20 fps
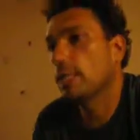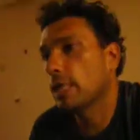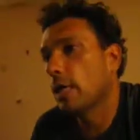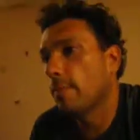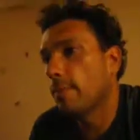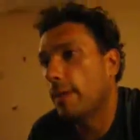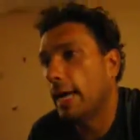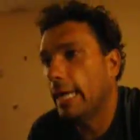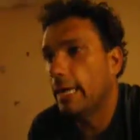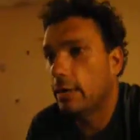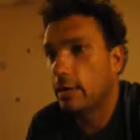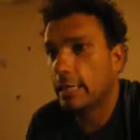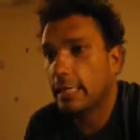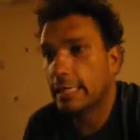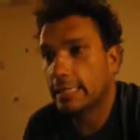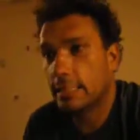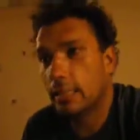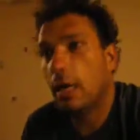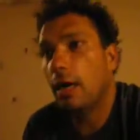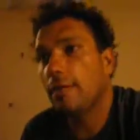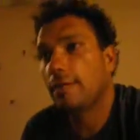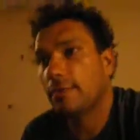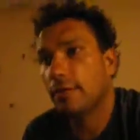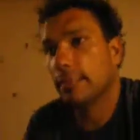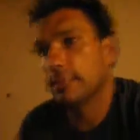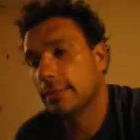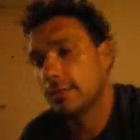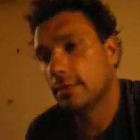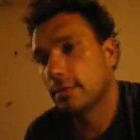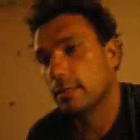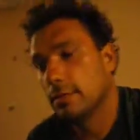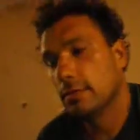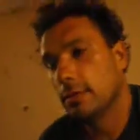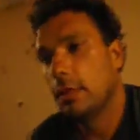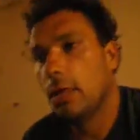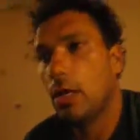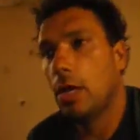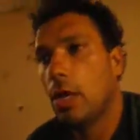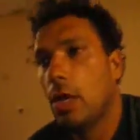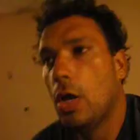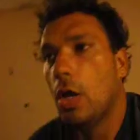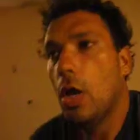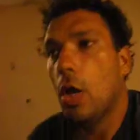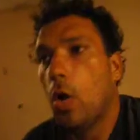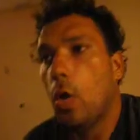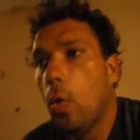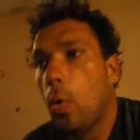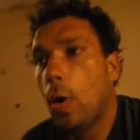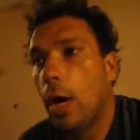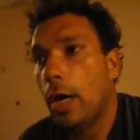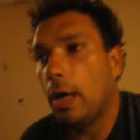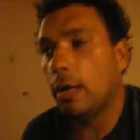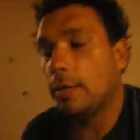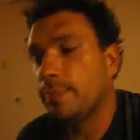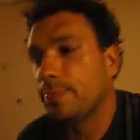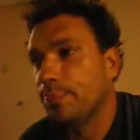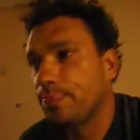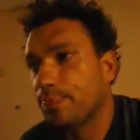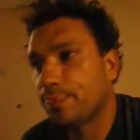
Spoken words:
come by his office. Well,